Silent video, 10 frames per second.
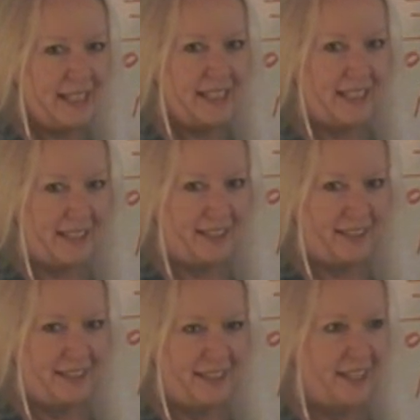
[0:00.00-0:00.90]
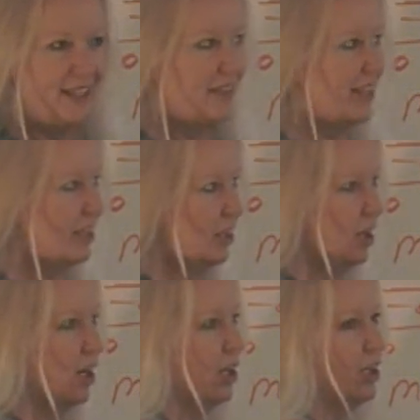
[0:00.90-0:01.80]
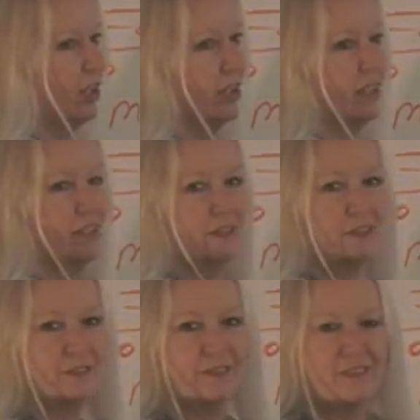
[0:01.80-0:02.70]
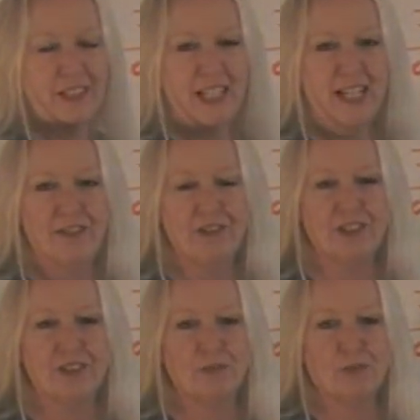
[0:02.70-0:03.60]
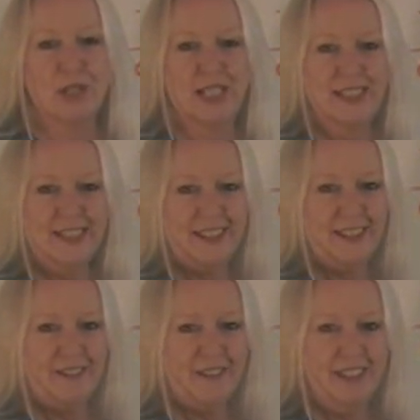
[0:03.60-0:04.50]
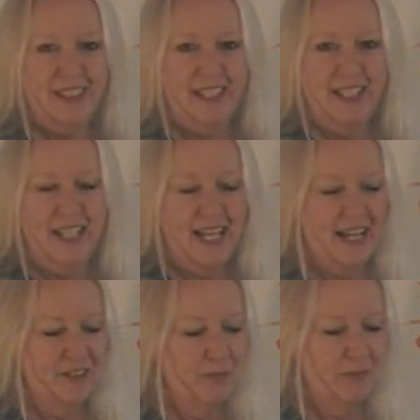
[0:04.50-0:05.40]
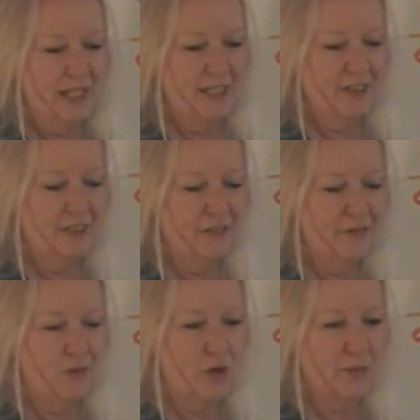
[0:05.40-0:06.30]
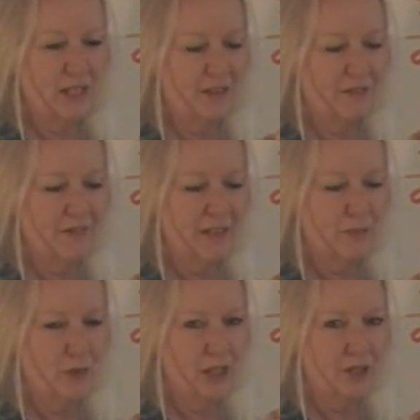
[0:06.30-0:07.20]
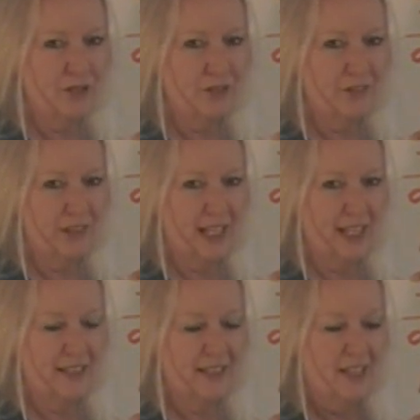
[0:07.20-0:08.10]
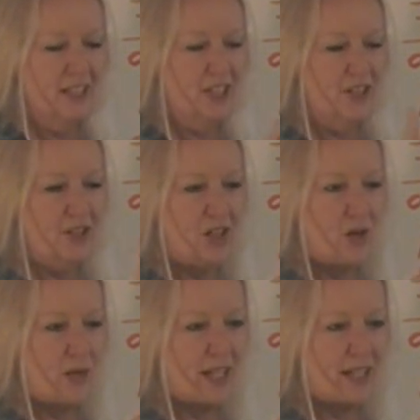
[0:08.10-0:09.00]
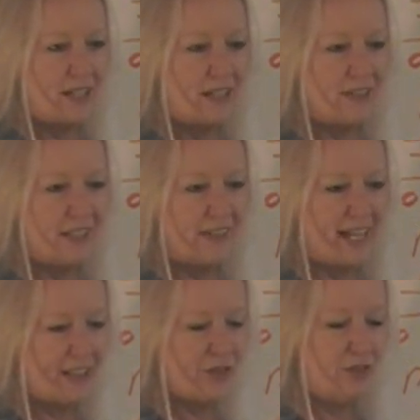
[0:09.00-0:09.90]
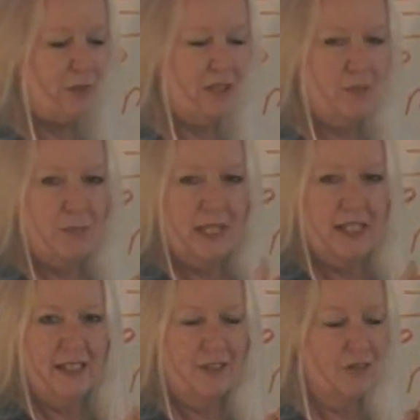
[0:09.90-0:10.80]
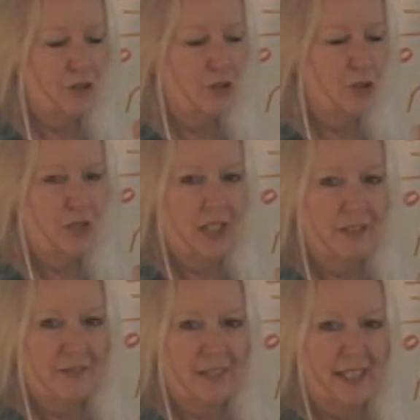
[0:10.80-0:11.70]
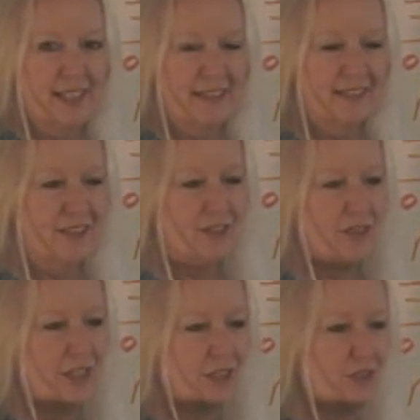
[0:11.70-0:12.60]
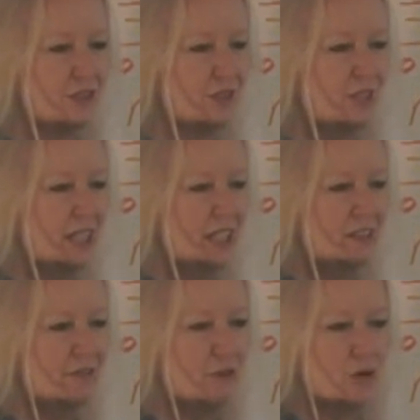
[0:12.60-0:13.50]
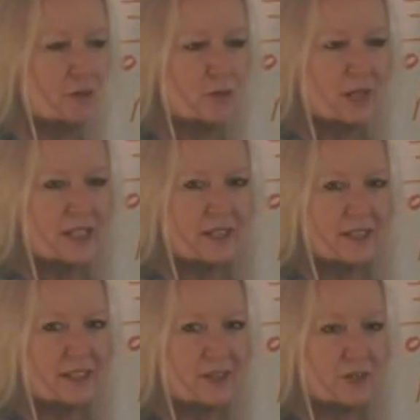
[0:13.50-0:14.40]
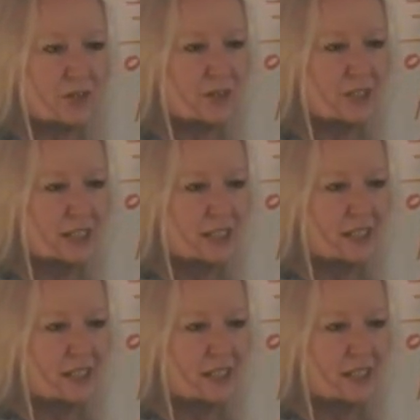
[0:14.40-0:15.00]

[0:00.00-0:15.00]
in, that all of life is comprised of, as a means of forming the vibration of that, knowing that that's going to be the beacon or the tuning device that's going to form resonance or